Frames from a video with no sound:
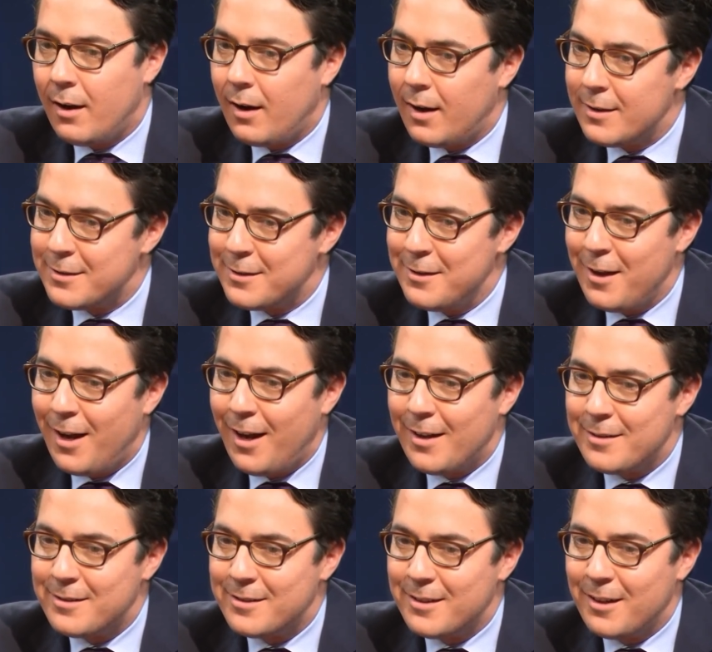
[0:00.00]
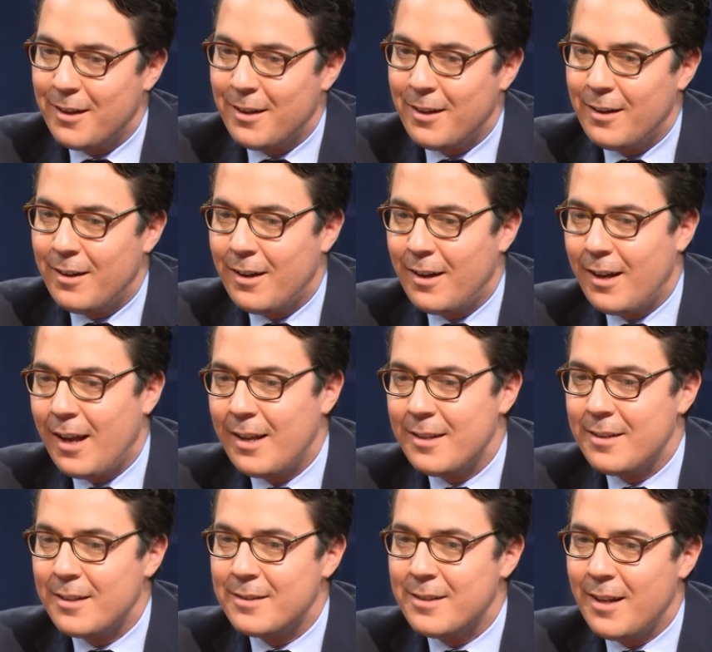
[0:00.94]
has not
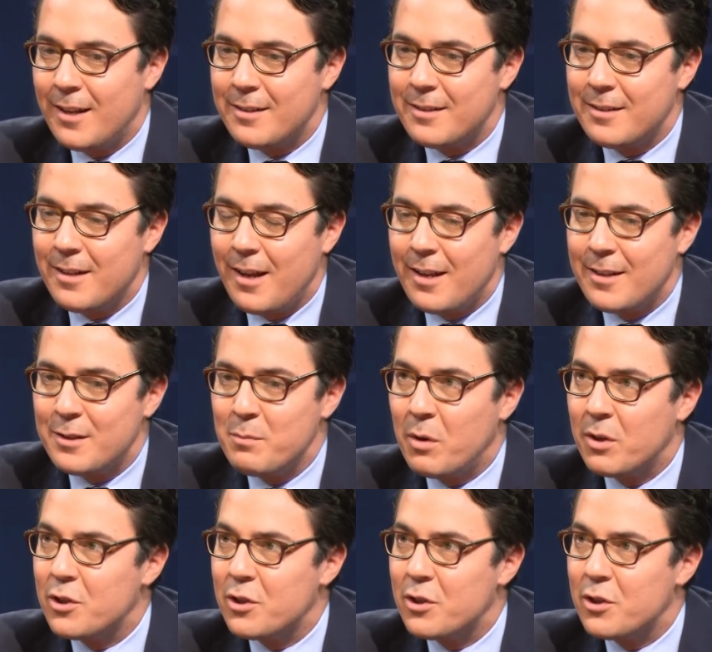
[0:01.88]
as